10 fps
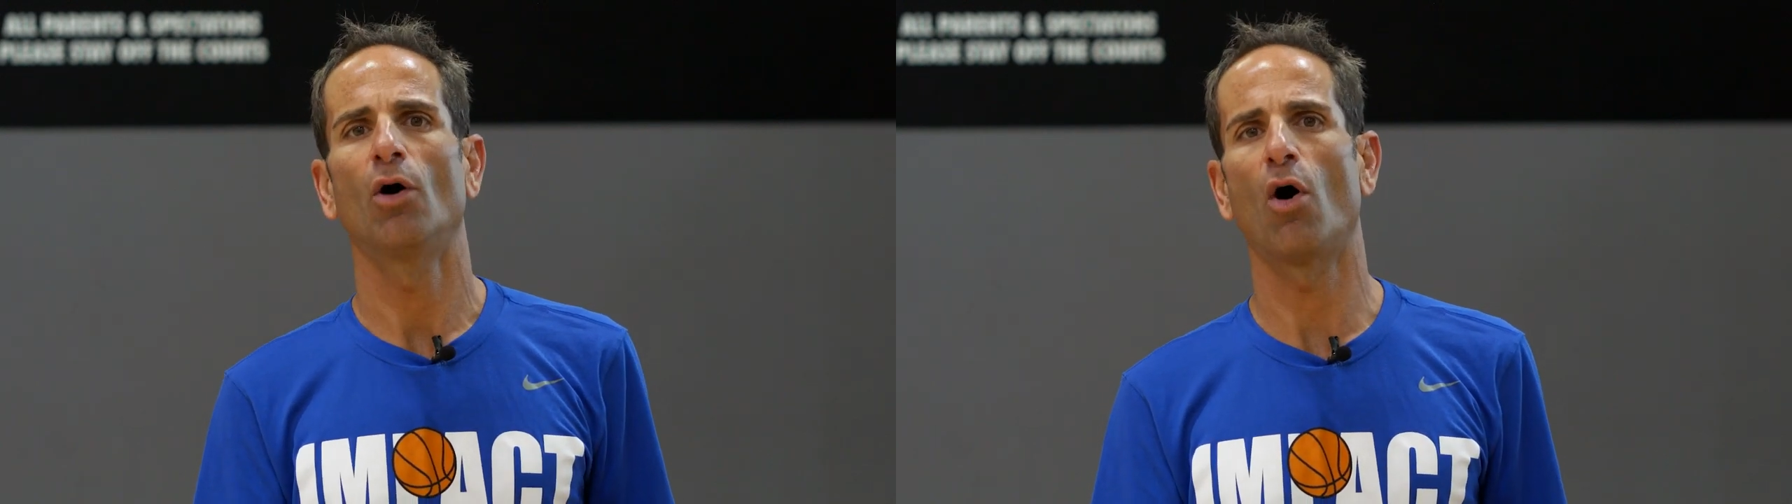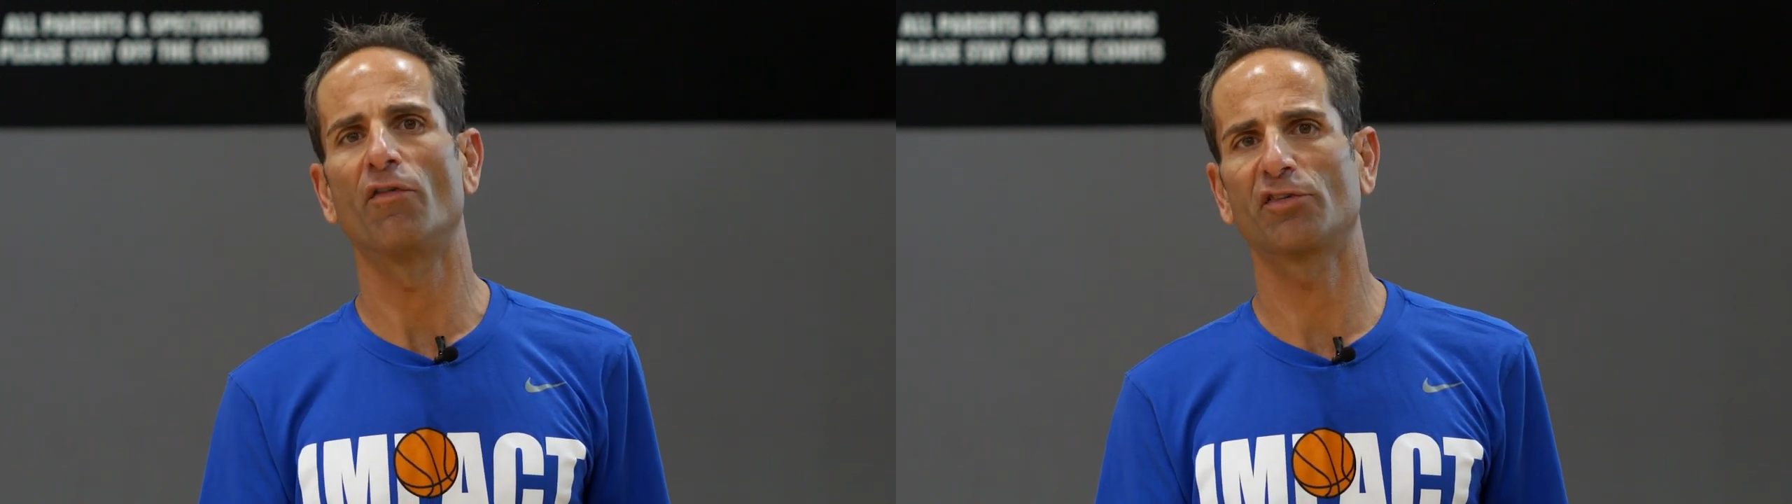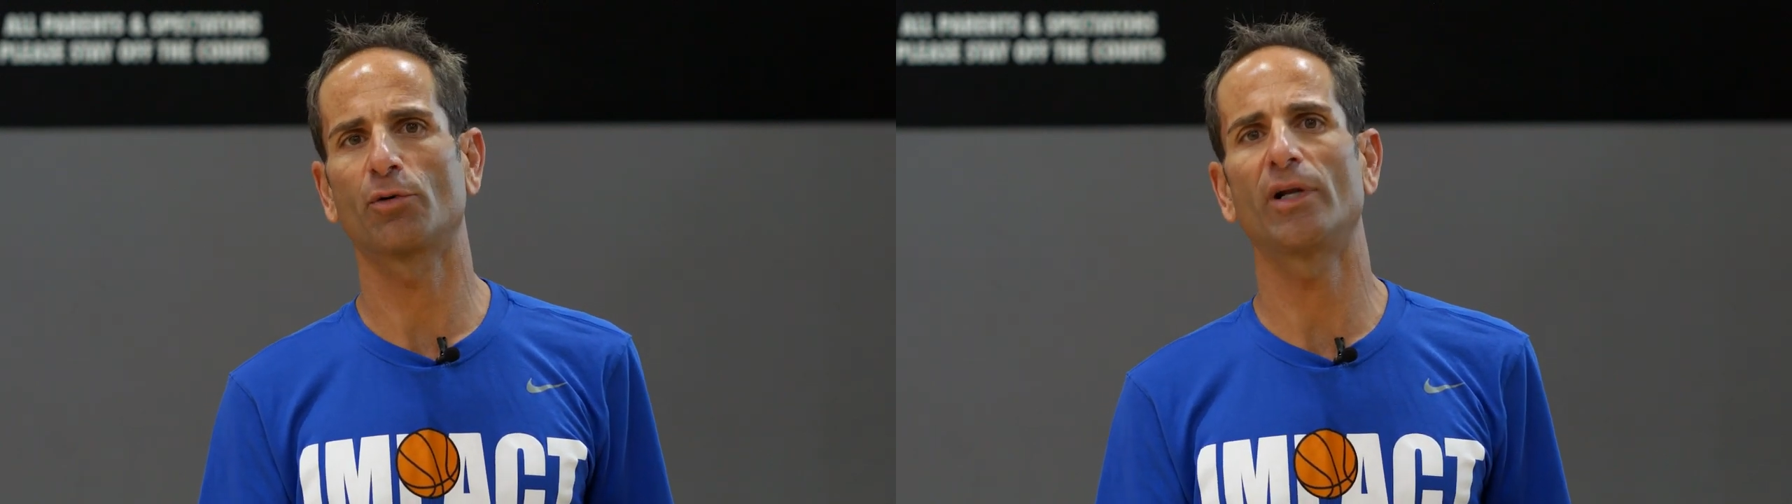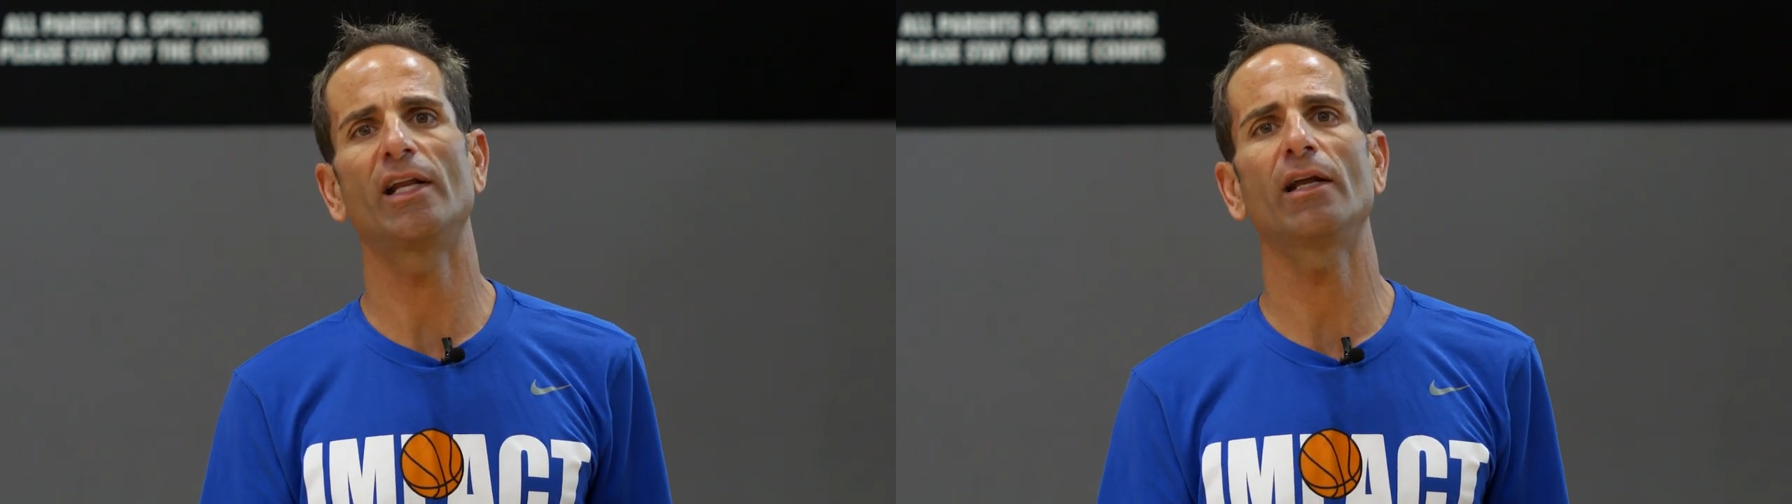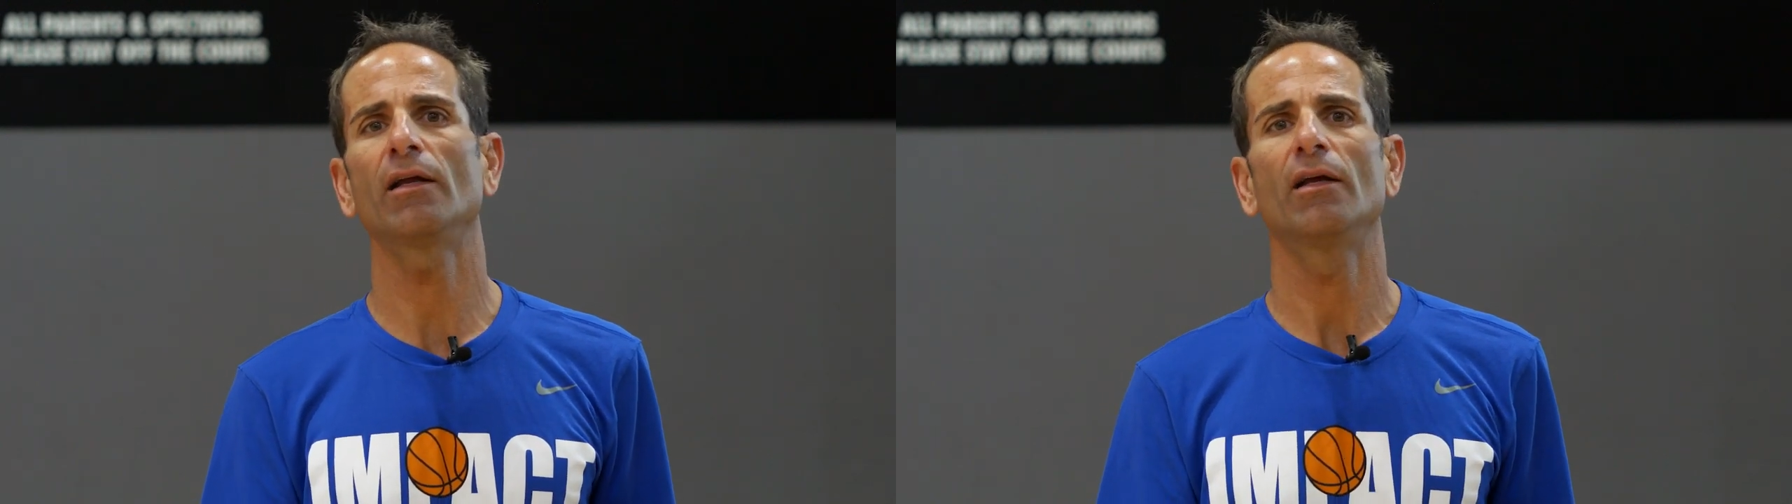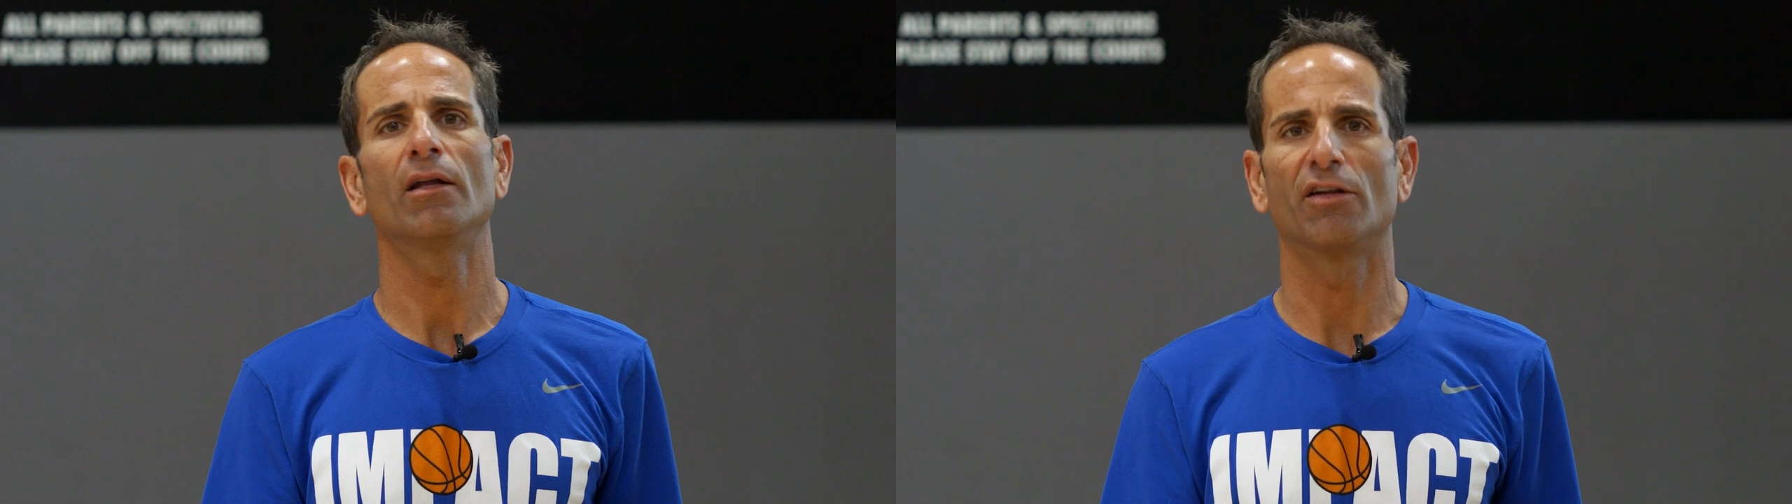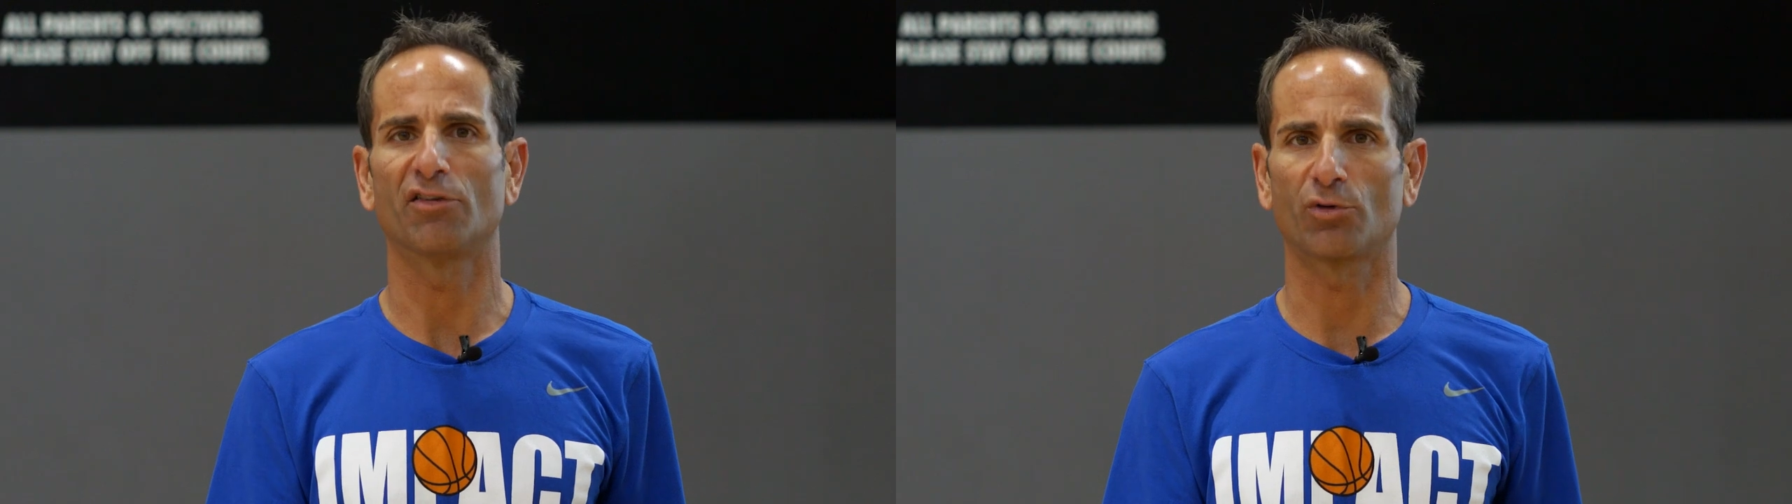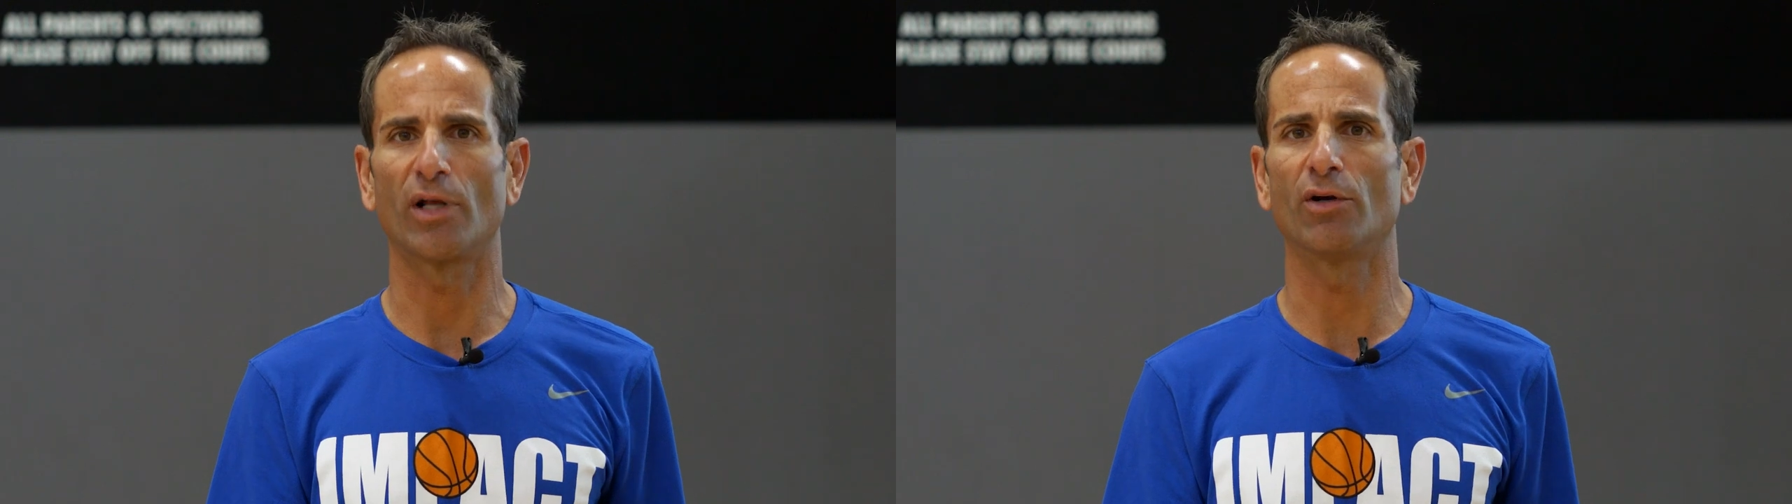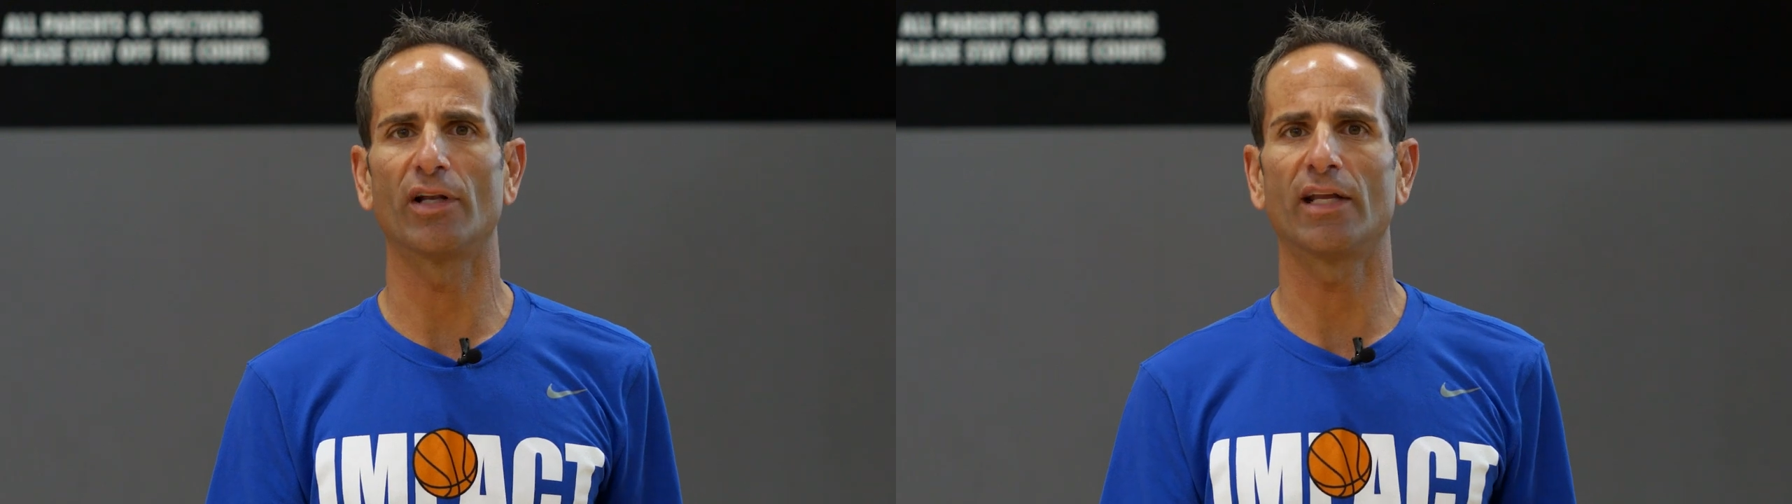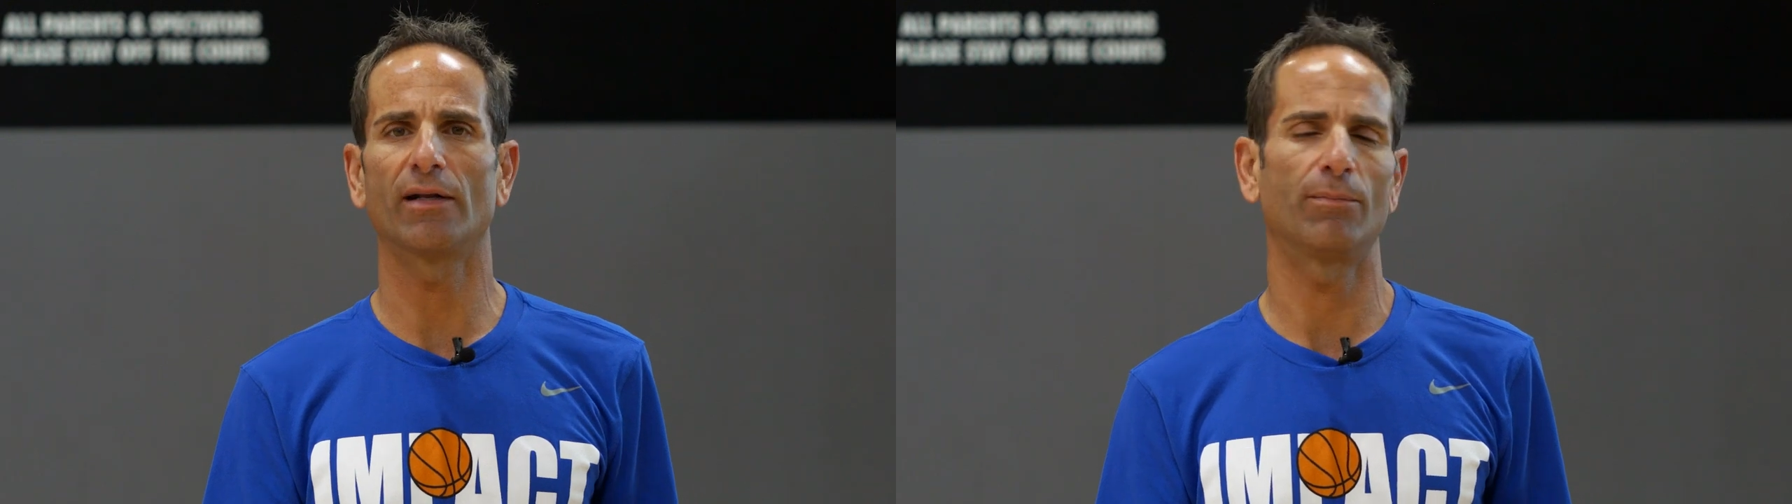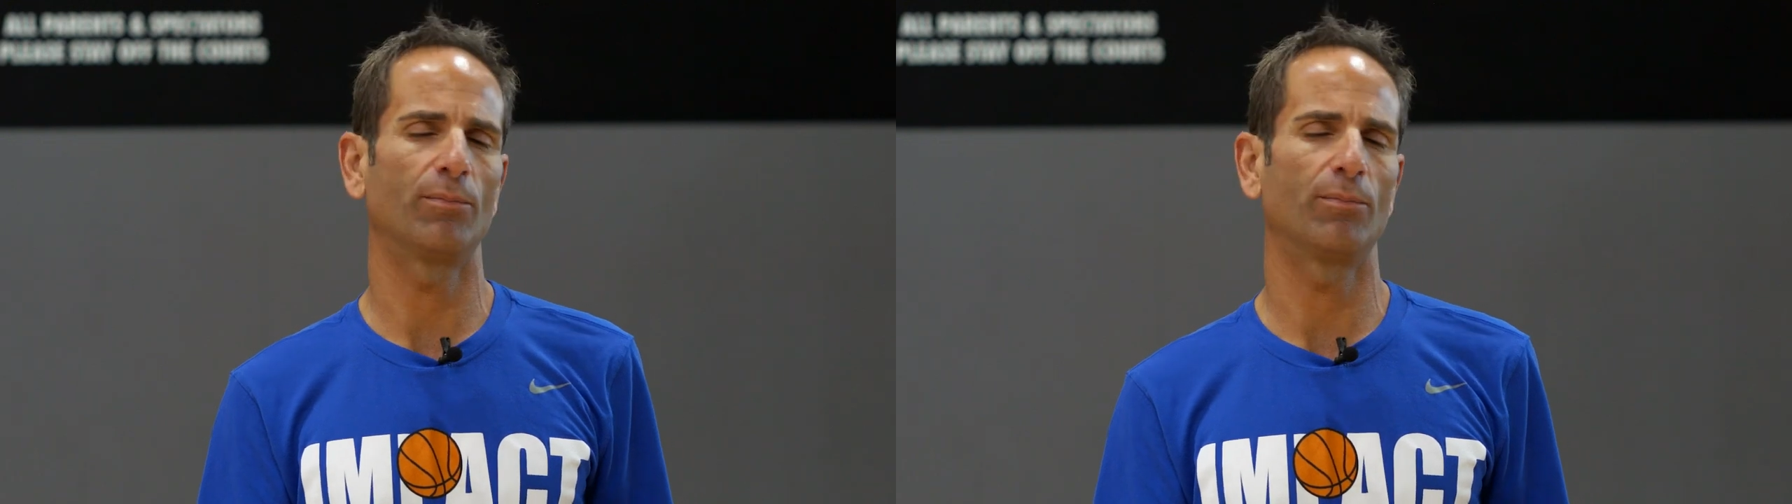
off screening, the screener to get